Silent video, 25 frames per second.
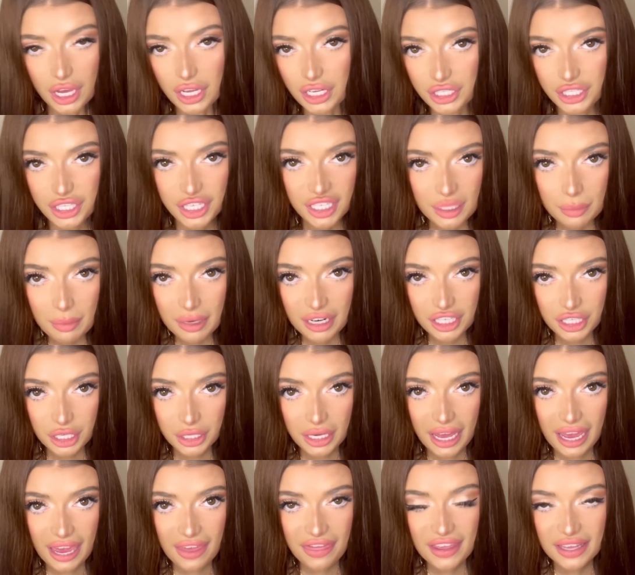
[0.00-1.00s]
Just make sure to
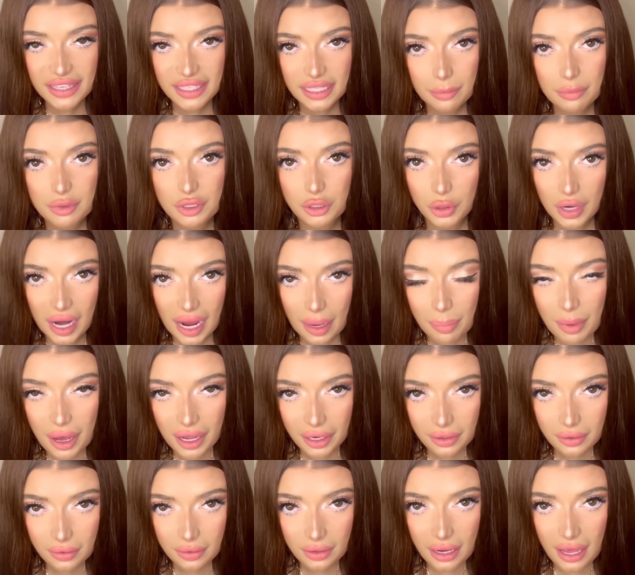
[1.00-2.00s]
hit that subscribe
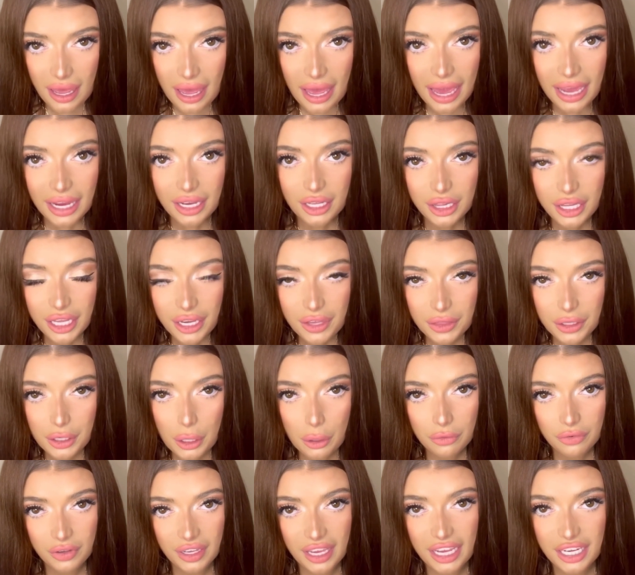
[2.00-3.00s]
button and click the
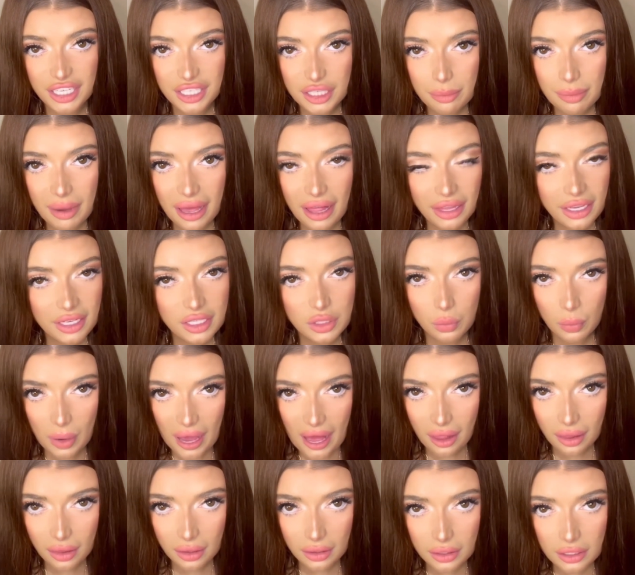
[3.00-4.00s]
notification bell as well,
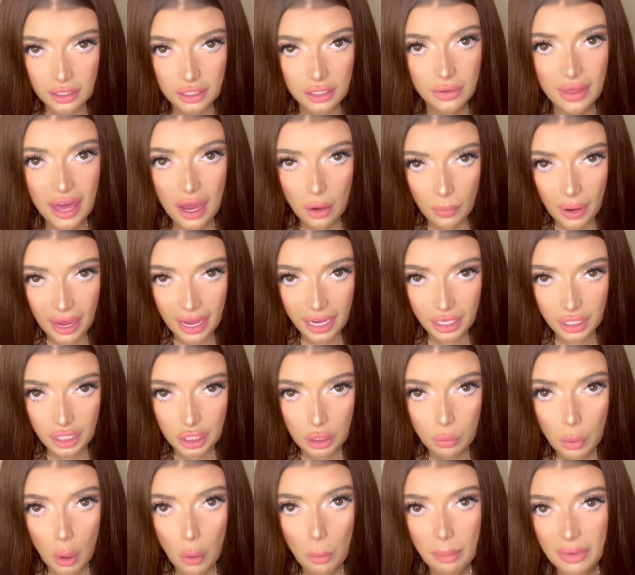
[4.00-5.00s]
so that way you
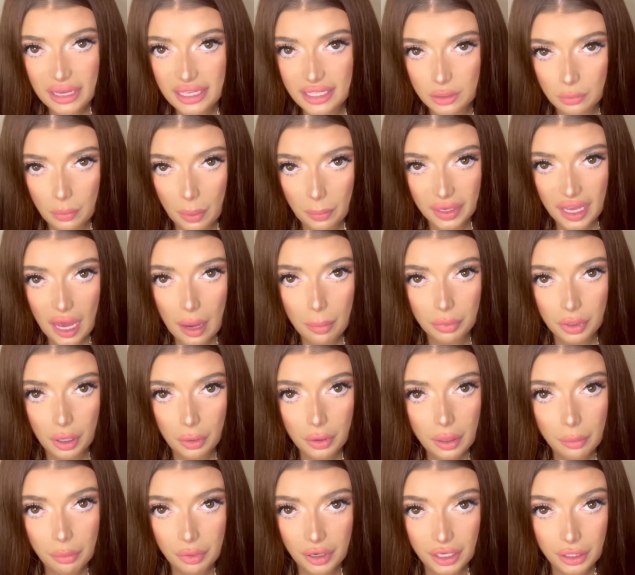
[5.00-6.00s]
won't miss when we
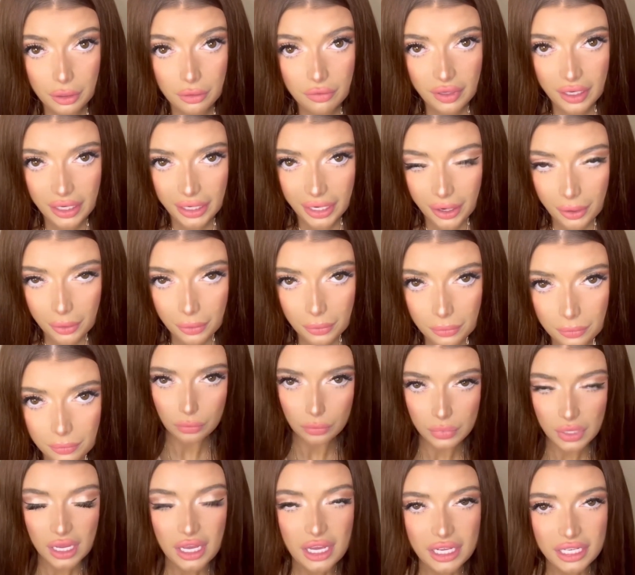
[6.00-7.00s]
upload a brand new video.
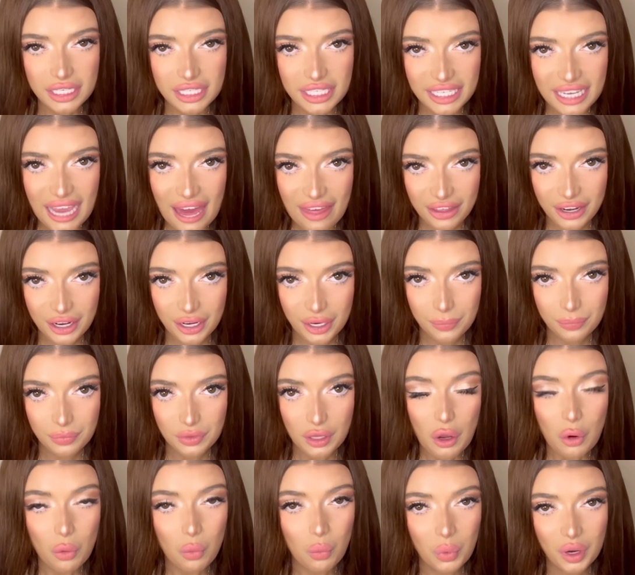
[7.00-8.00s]
Together,
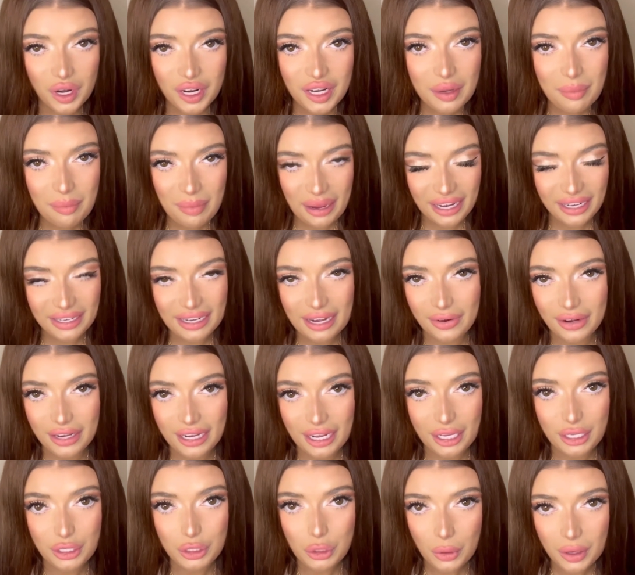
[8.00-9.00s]
we're gonna make
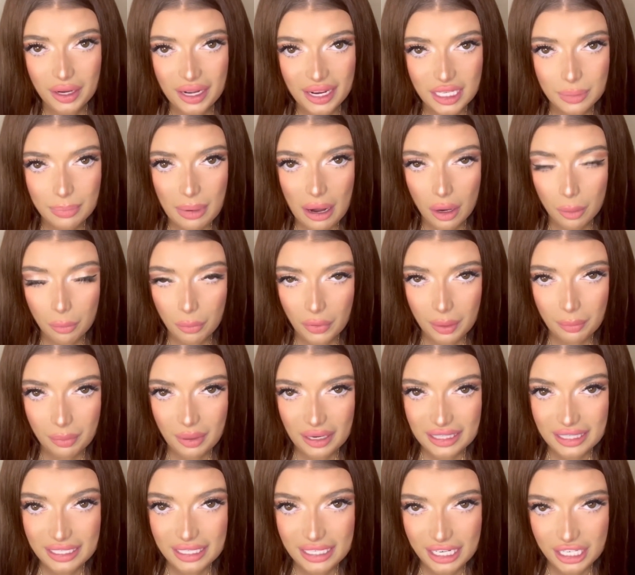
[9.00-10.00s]
narrating your next PowerPoint
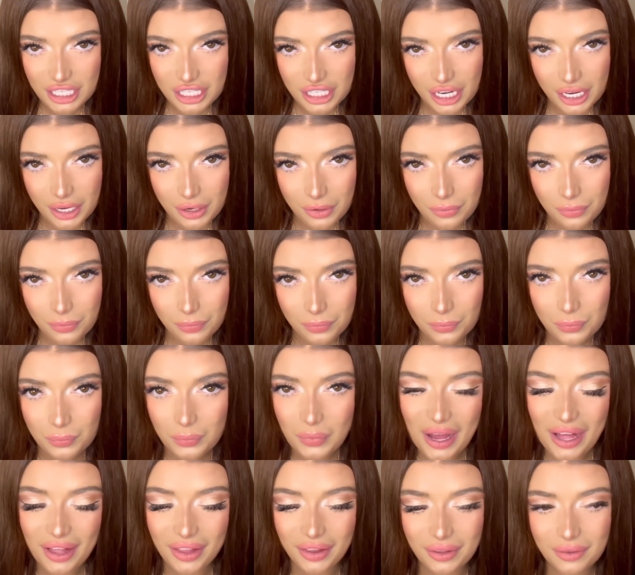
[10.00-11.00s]
presentation,
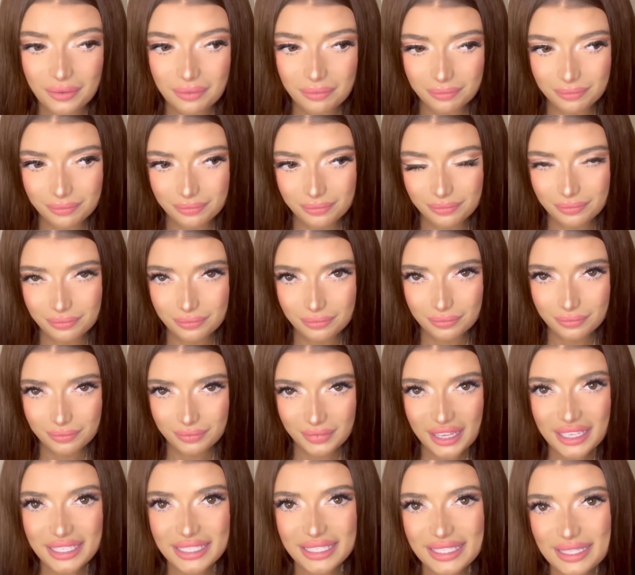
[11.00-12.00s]
well,
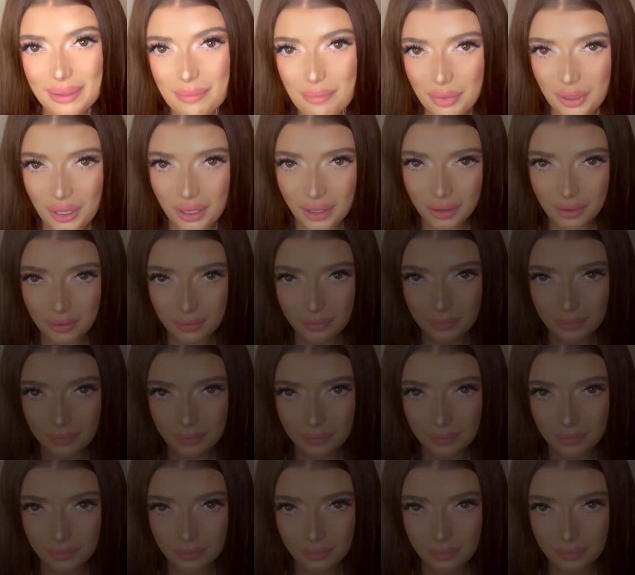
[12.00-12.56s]
simple.